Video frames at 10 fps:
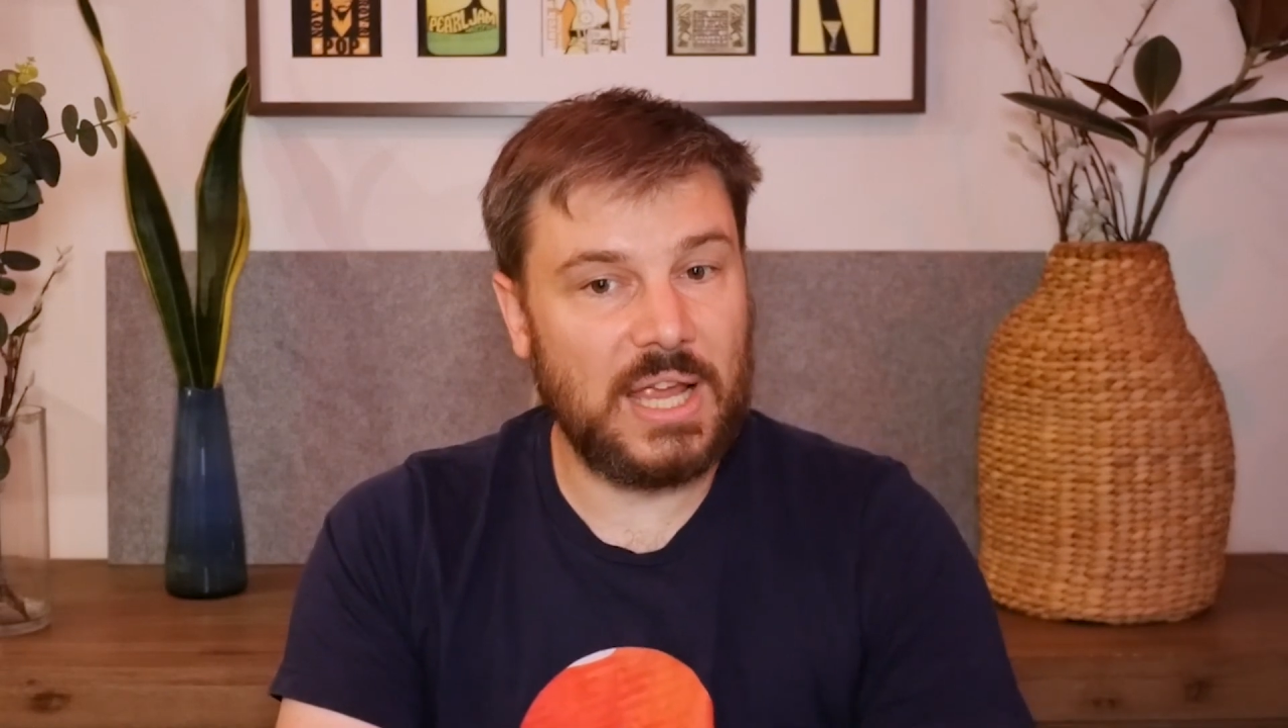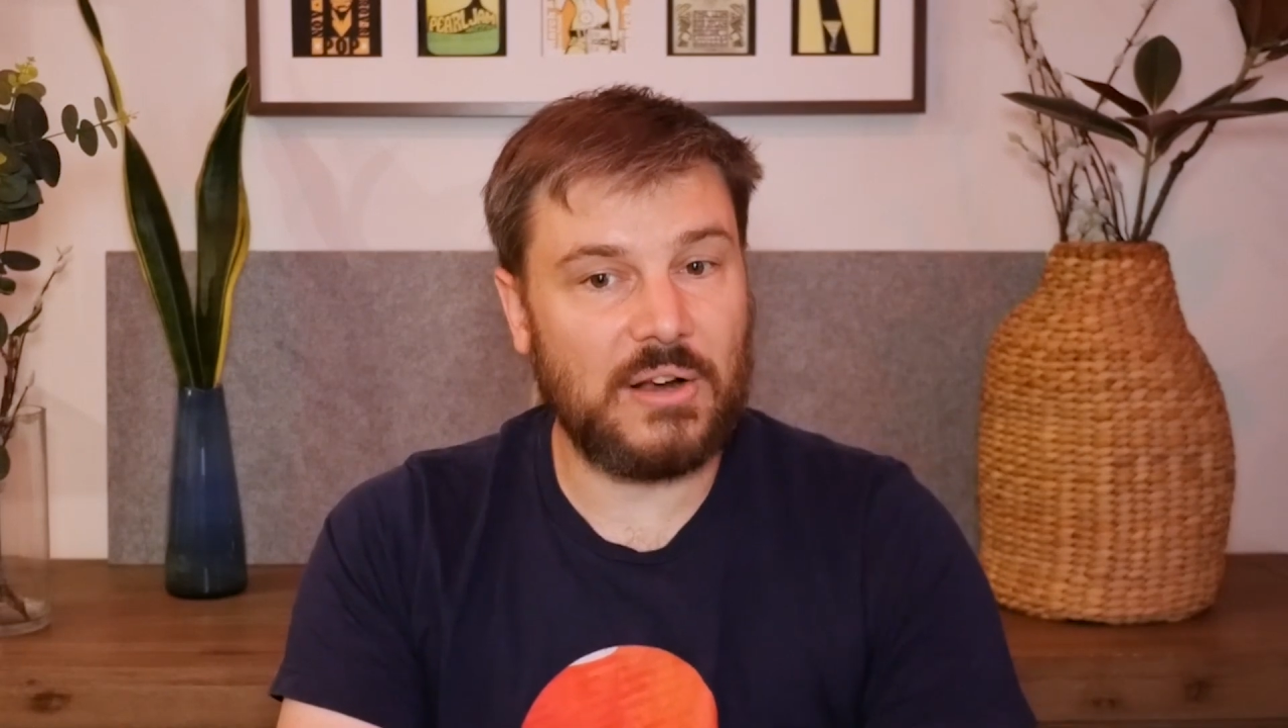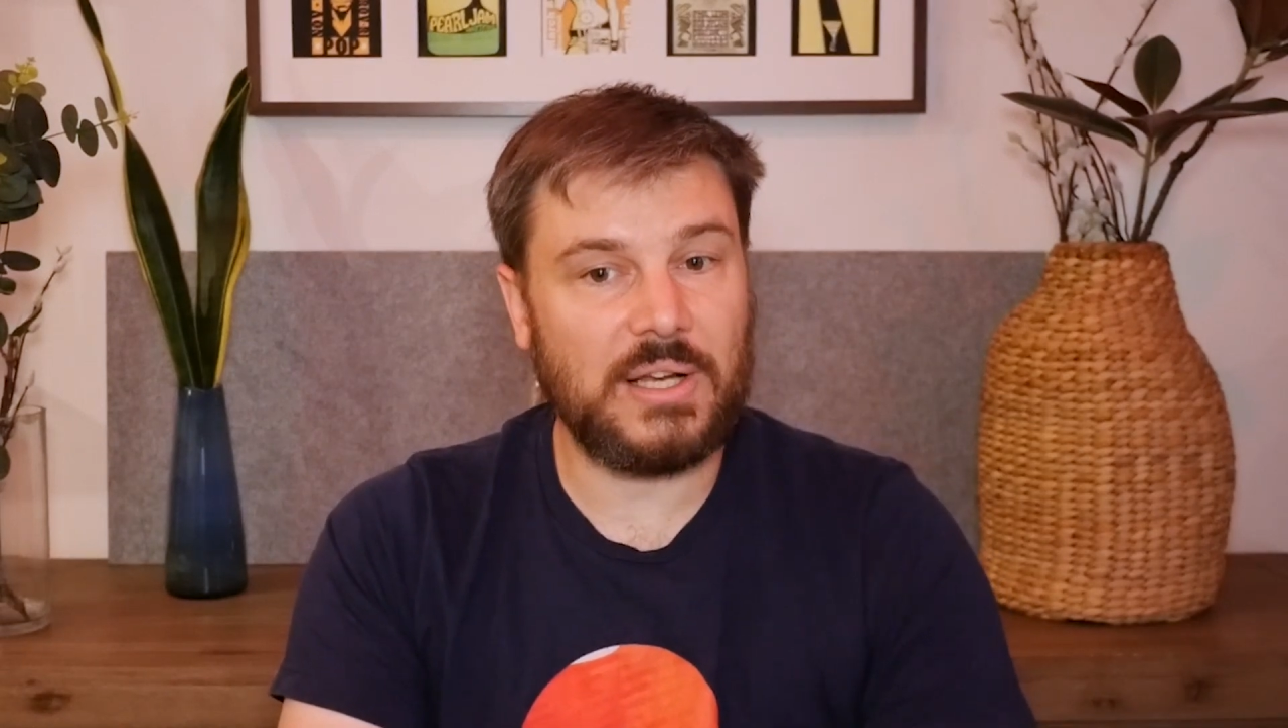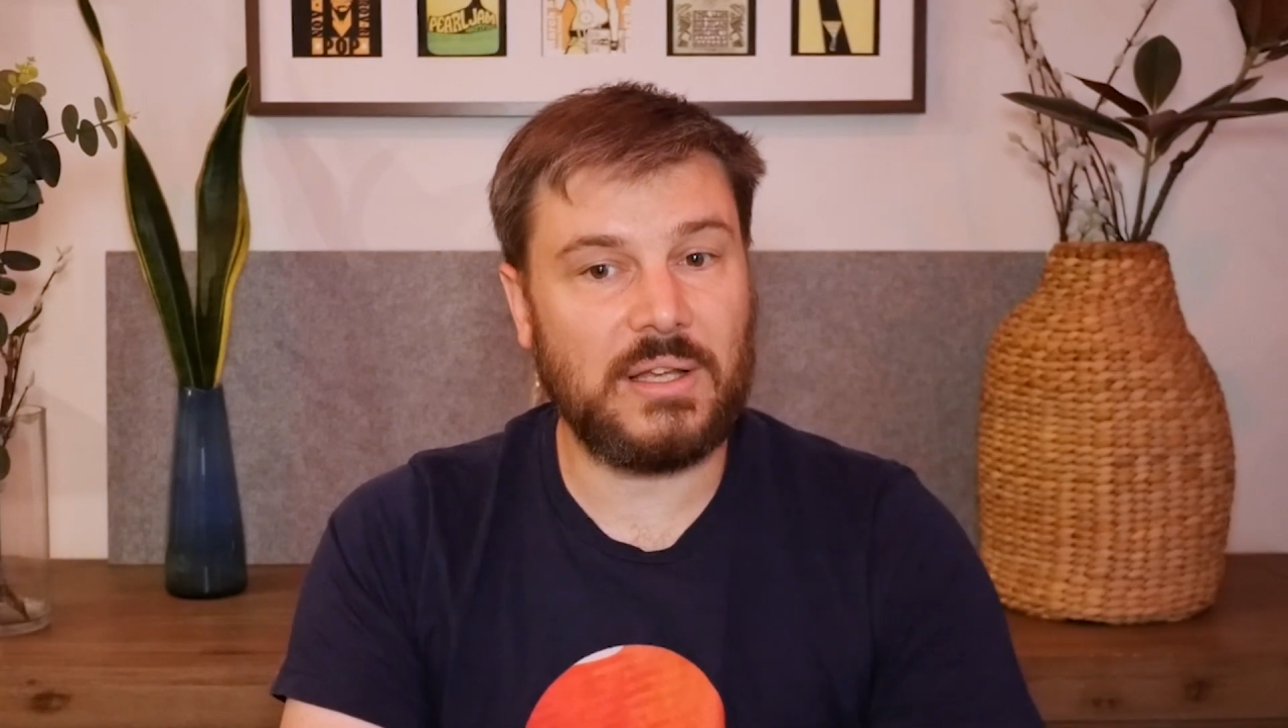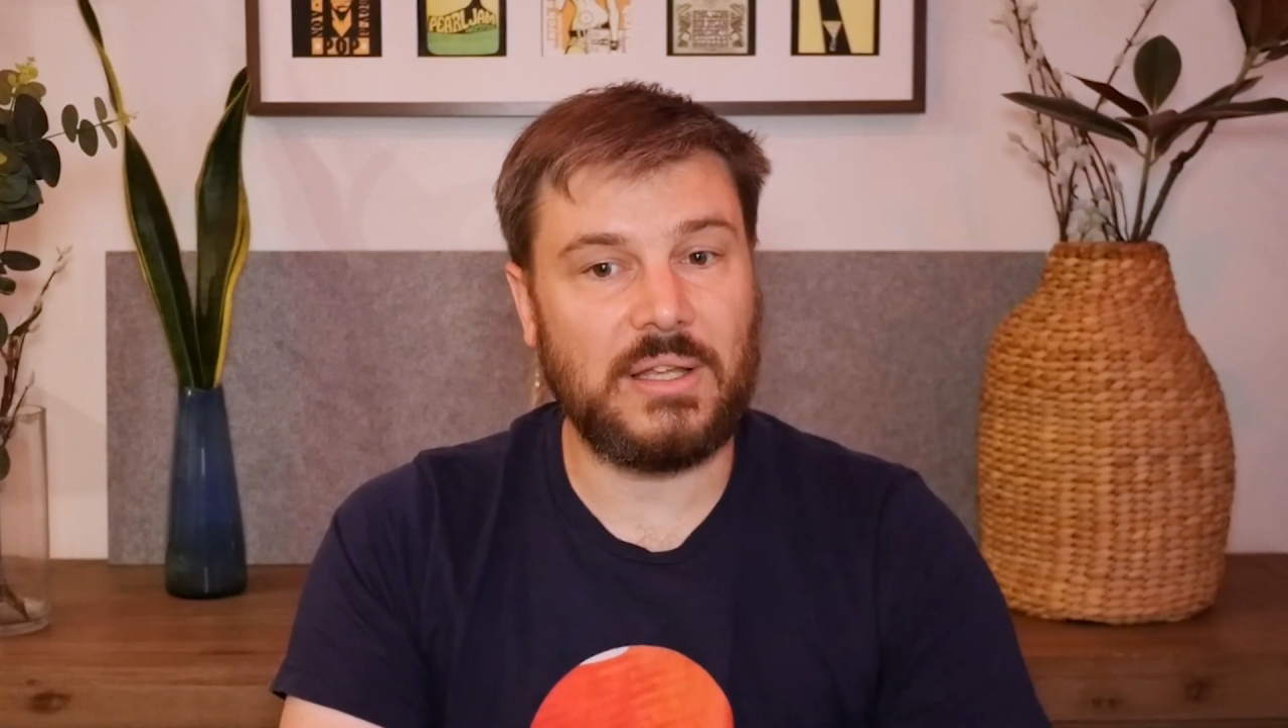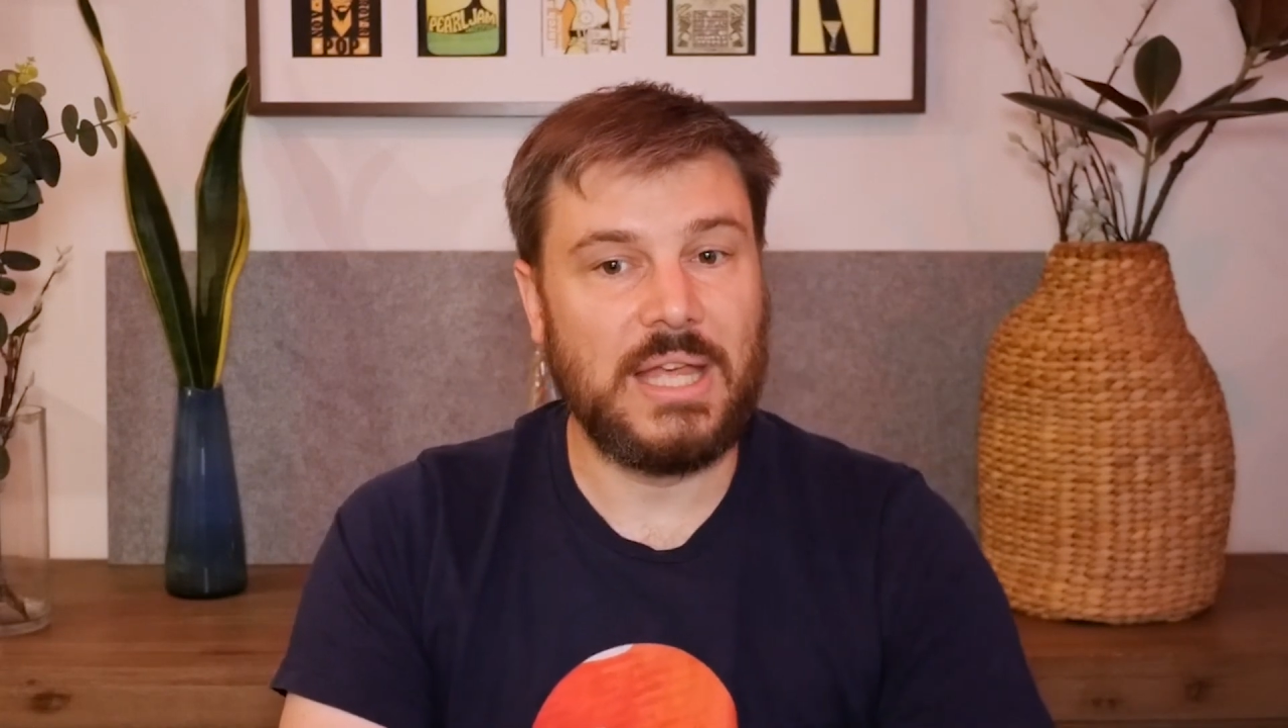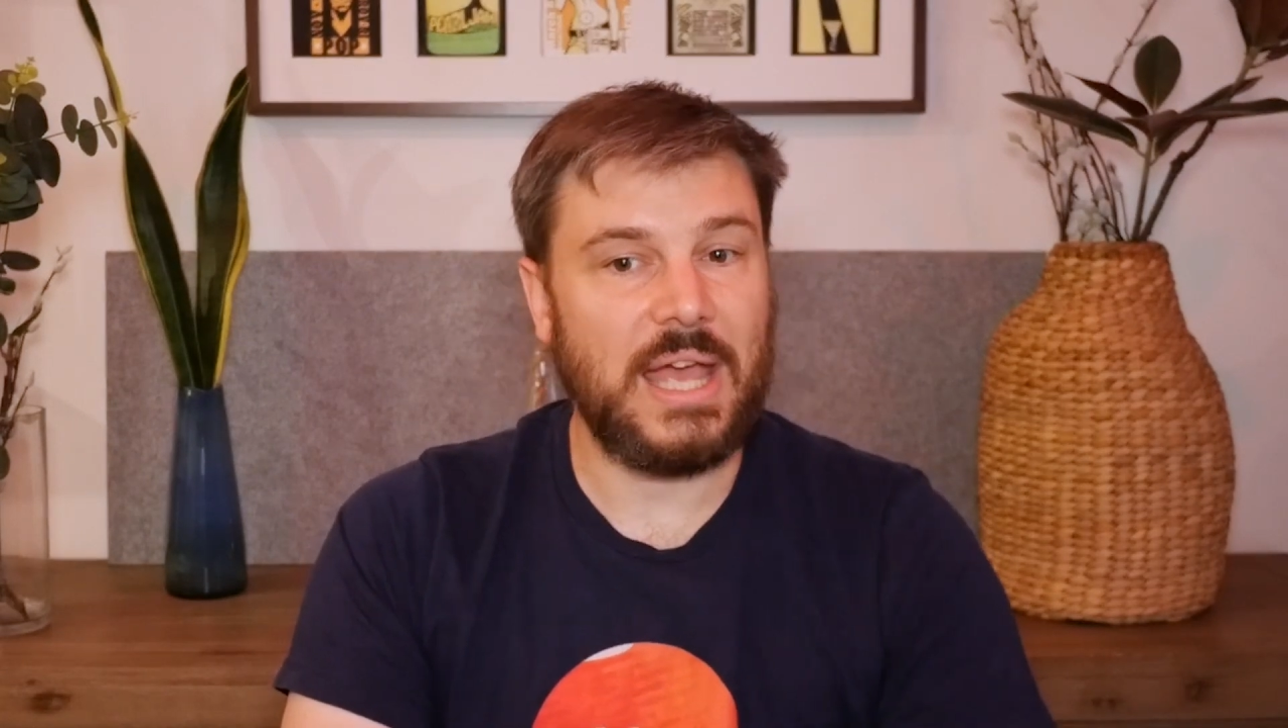area